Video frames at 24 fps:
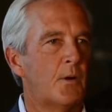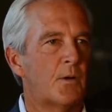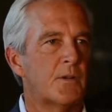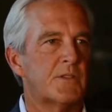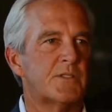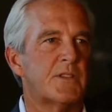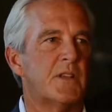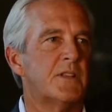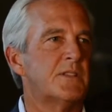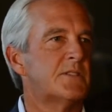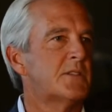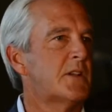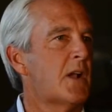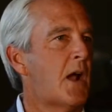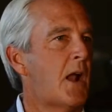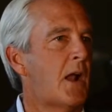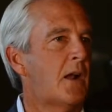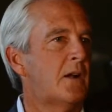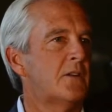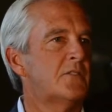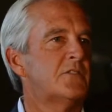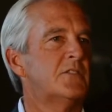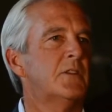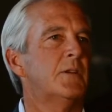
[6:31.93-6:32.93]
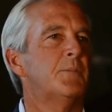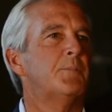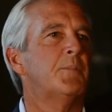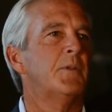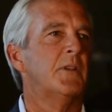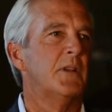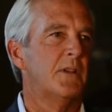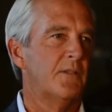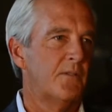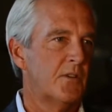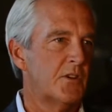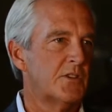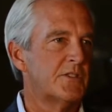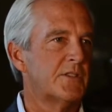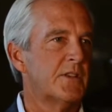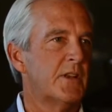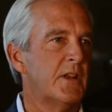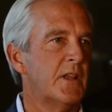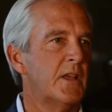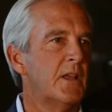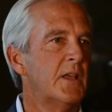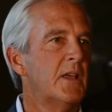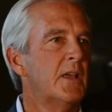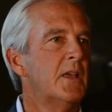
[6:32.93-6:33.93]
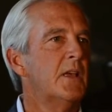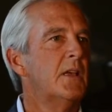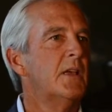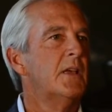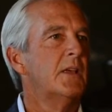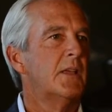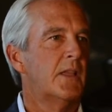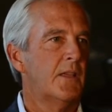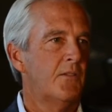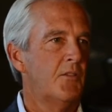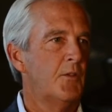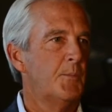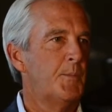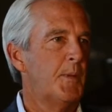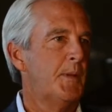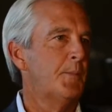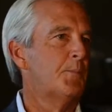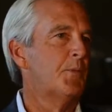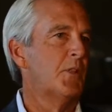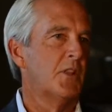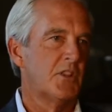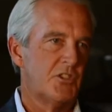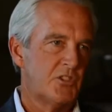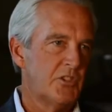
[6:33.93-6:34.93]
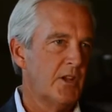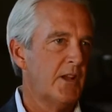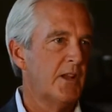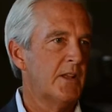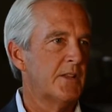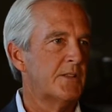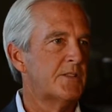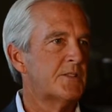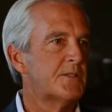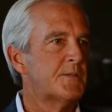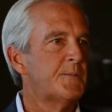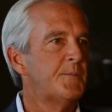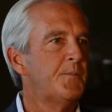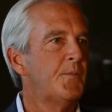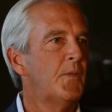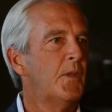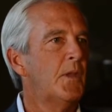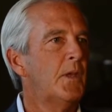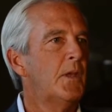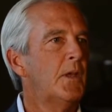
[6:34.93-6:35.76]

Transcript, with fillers: focus on scholarship and diversity, giving people a chance.